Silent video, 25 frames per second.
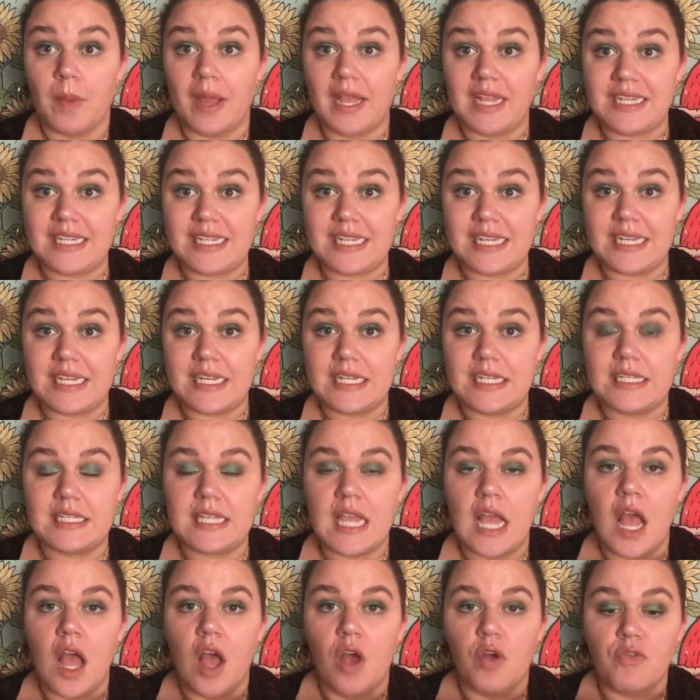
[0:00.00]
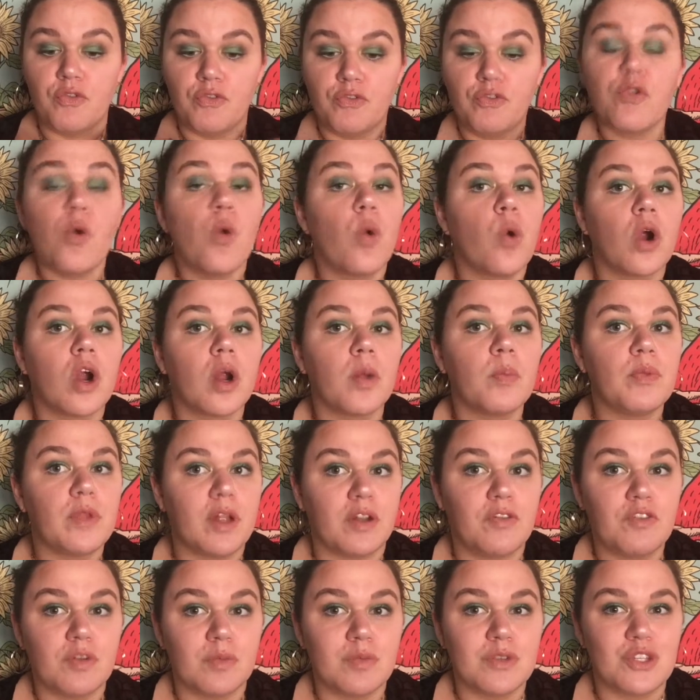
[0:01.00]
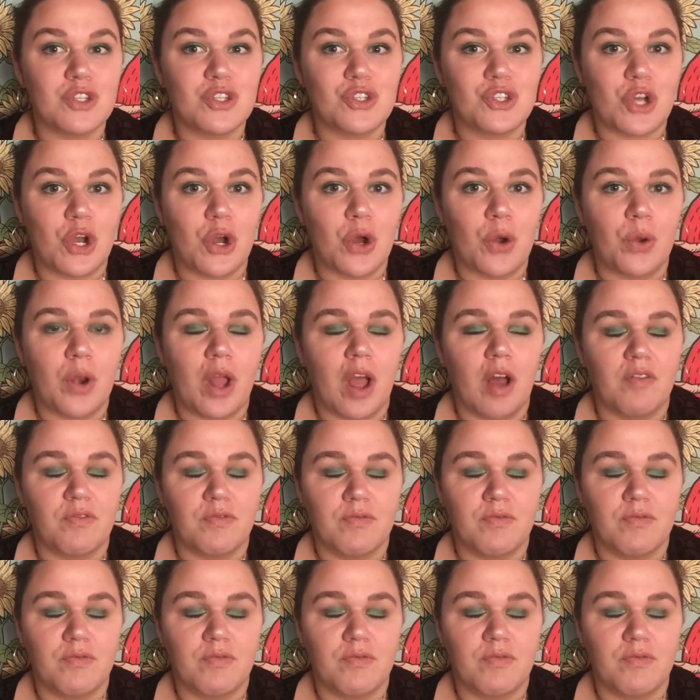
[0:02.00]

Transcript: ideas for Blood from a Stone.